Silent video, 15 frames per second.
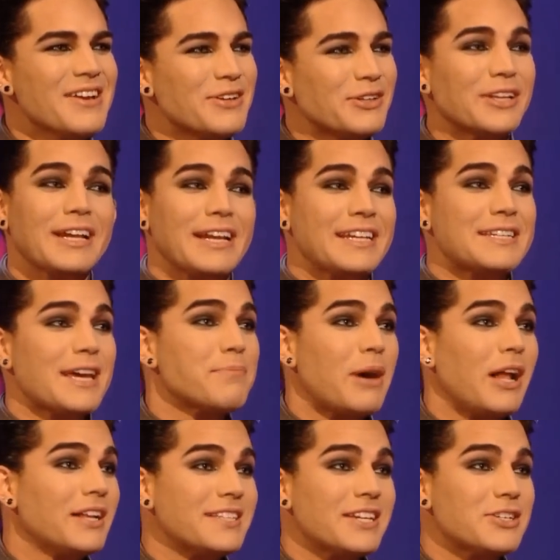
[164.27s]
You look like a dead
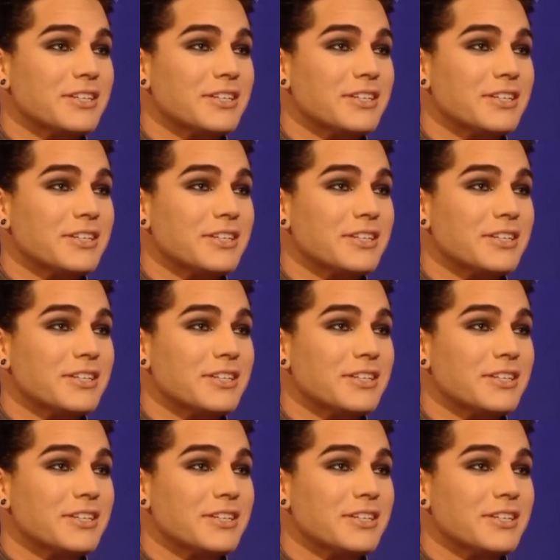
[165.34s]
politician.